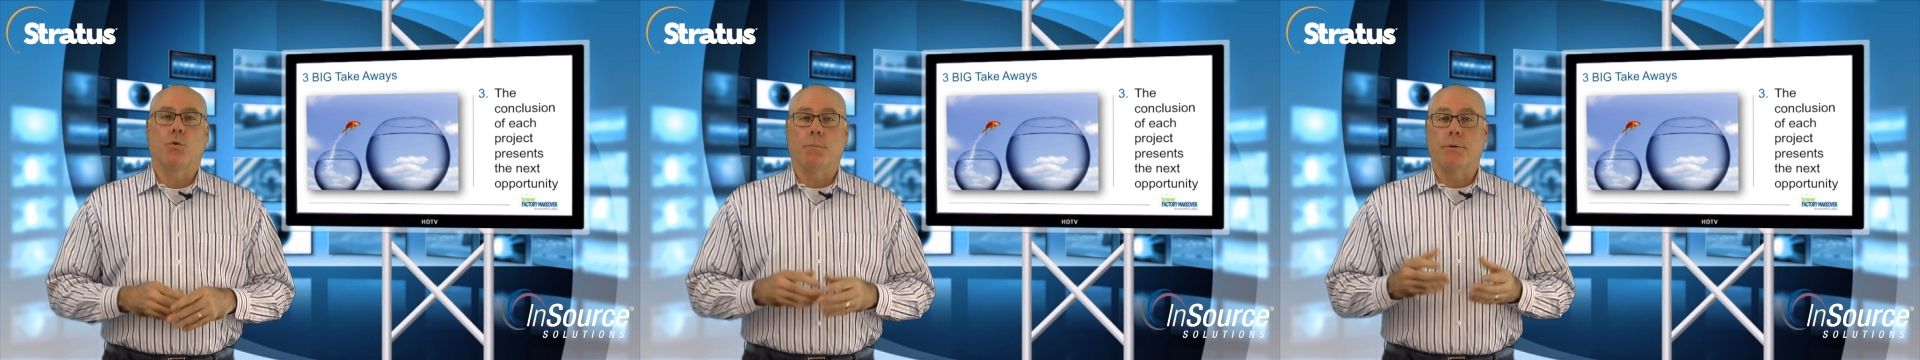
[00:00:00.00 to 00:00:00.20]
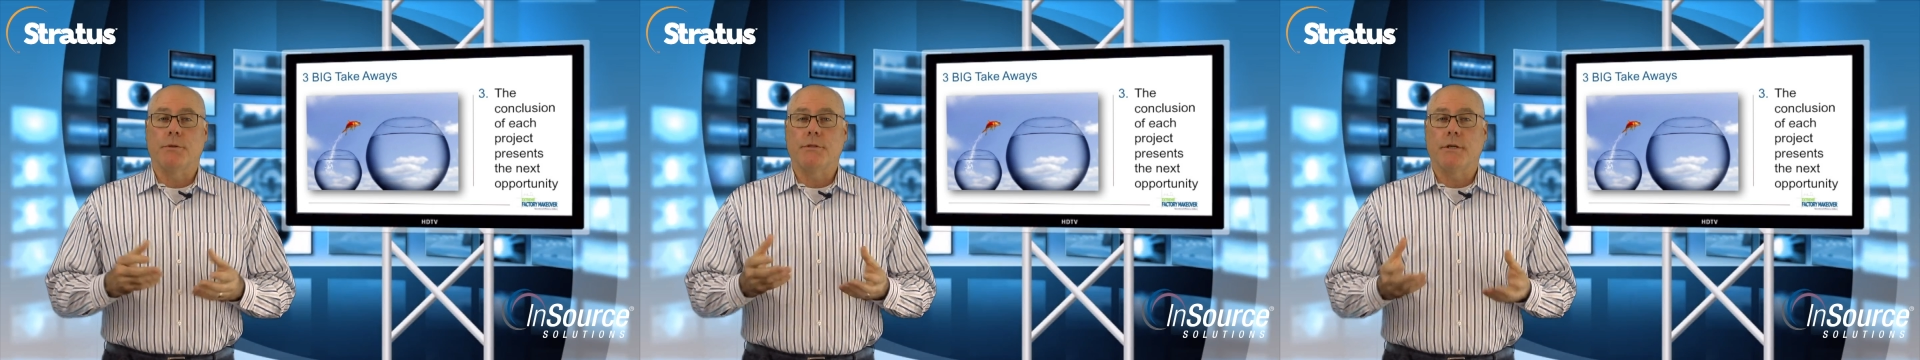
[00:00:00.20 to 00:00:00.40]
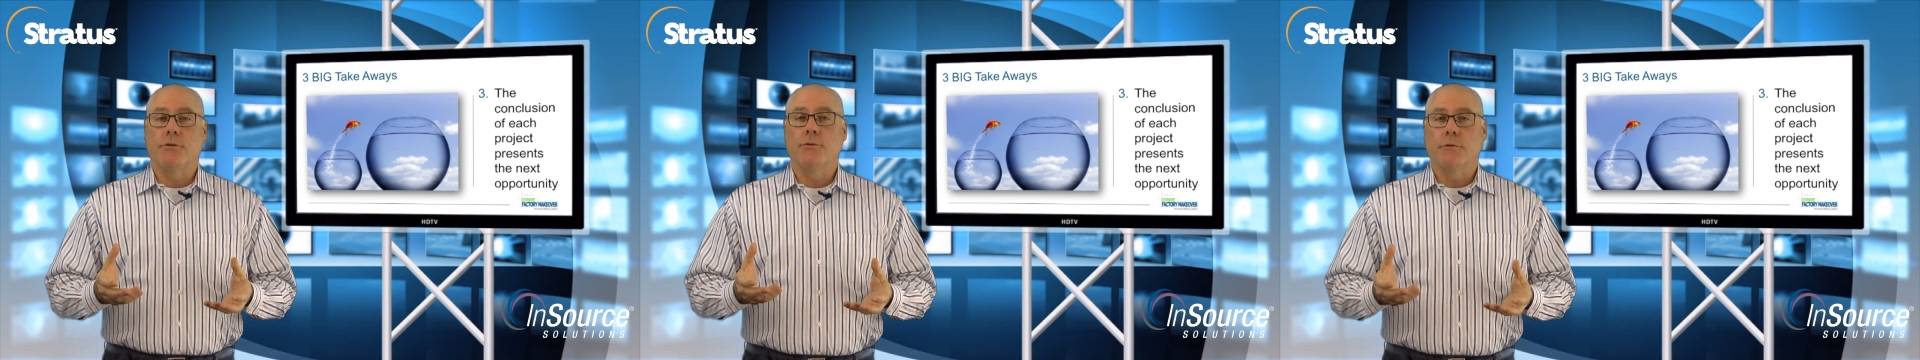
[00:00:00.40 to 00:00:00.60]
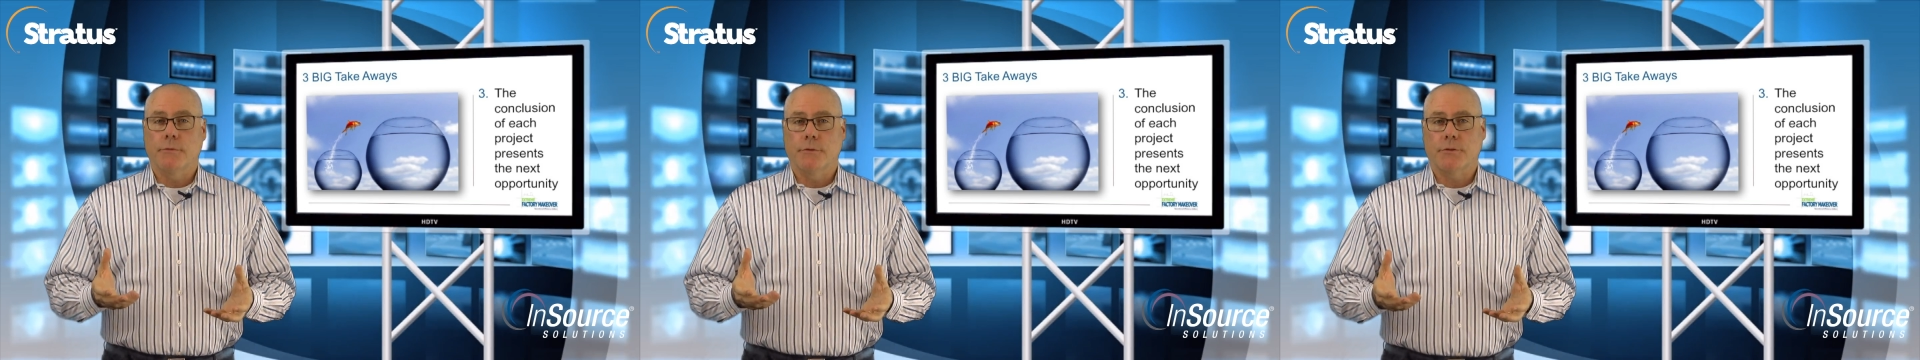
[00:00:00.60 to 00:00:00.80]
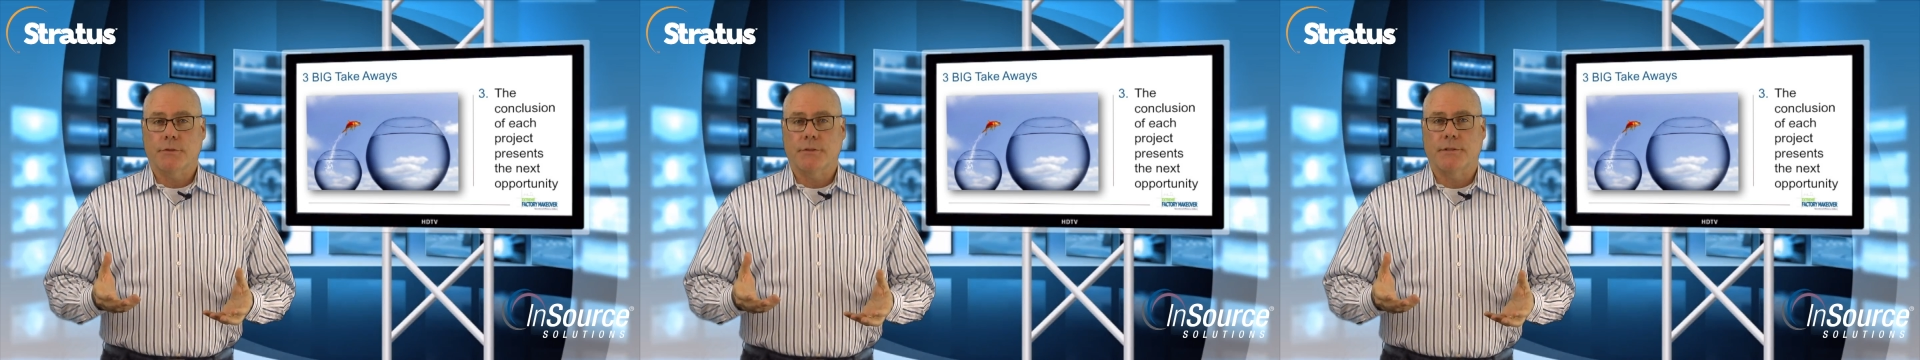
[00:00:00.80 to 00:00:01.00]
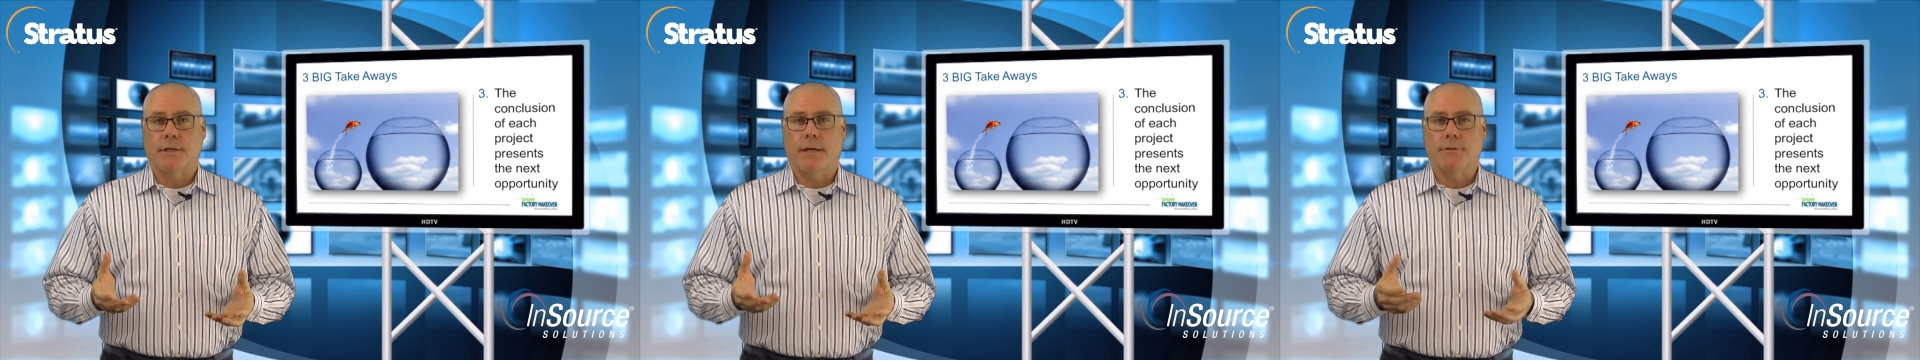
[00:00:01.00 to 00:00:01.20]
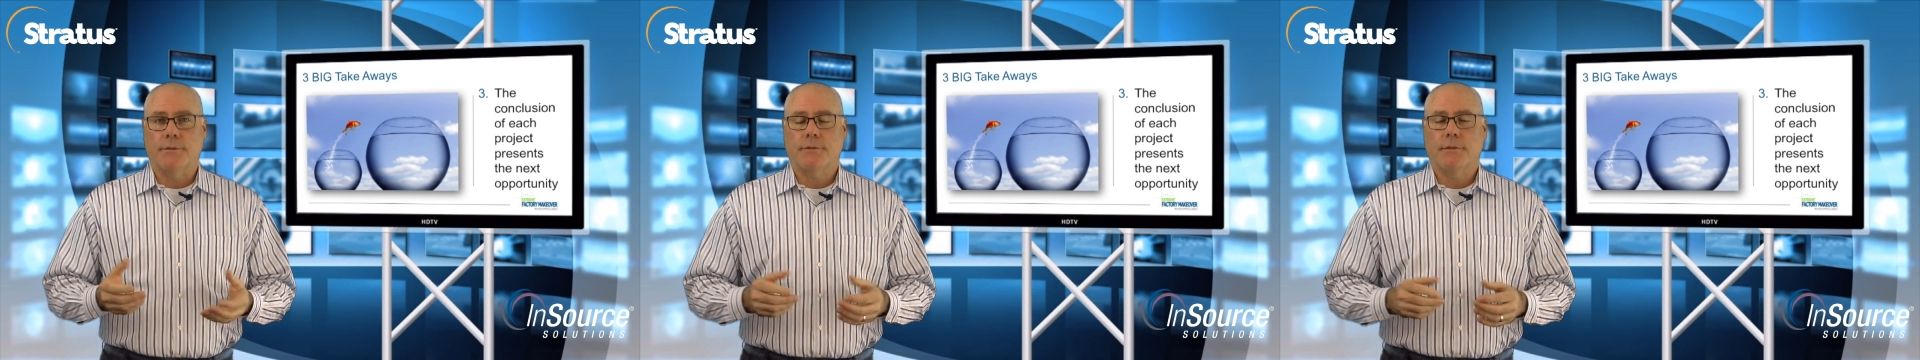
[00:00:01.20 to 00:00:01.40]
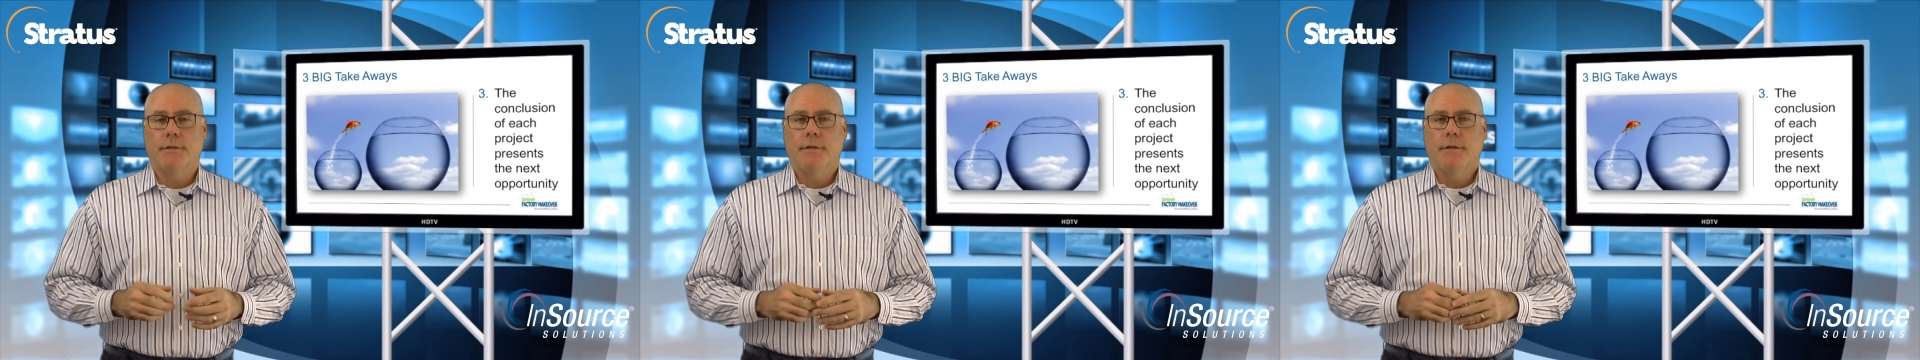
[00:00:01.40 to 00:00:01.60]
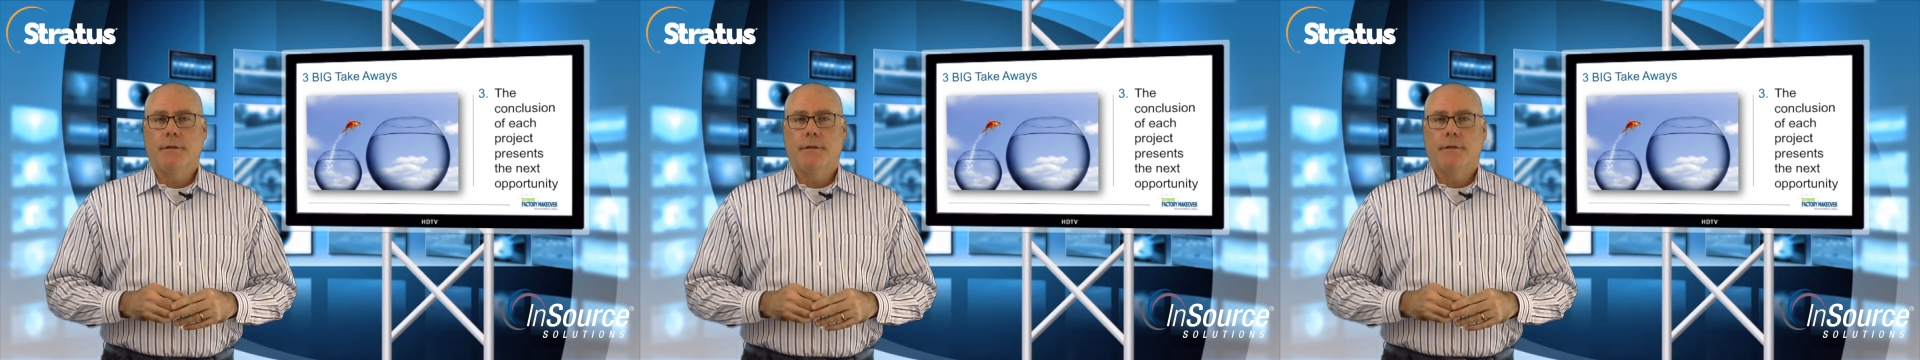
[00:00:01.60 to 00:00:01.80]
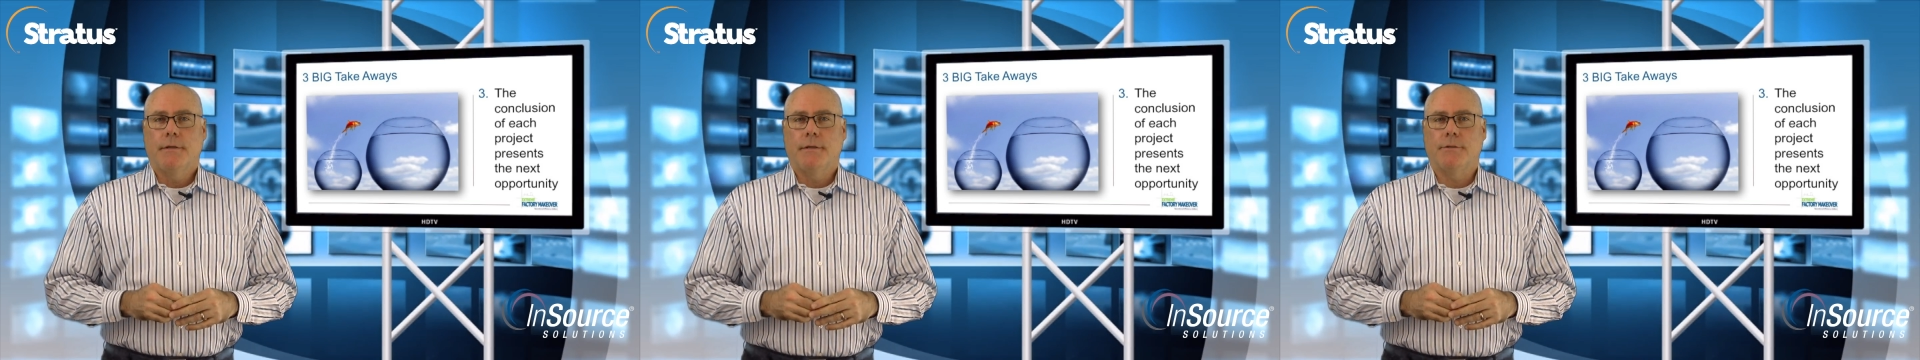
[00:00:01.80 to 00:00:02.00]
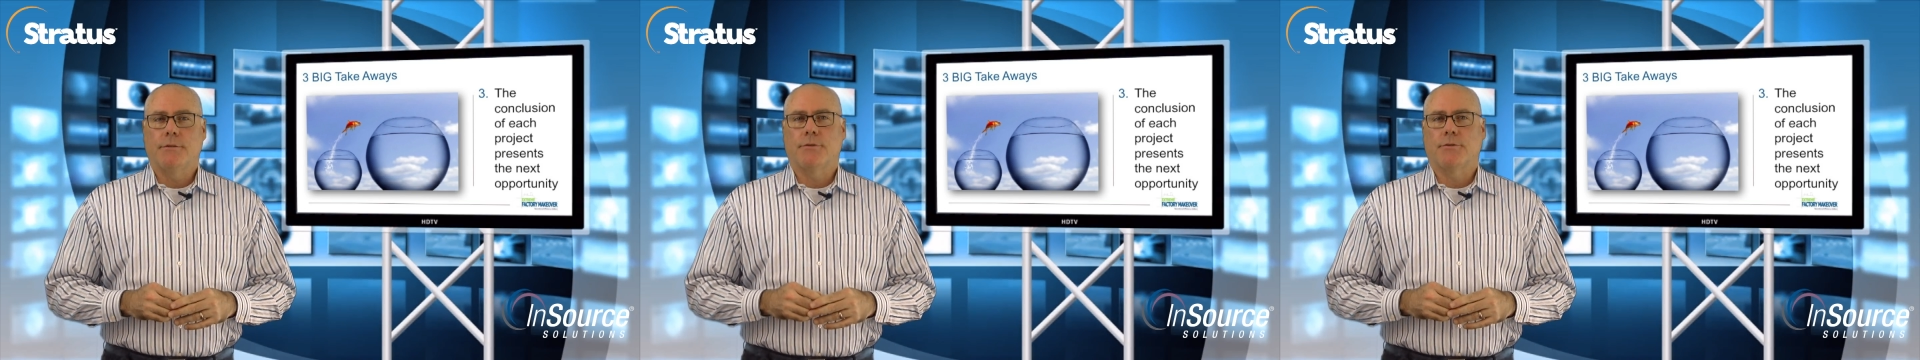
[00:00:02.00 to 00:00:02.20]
or potential for success is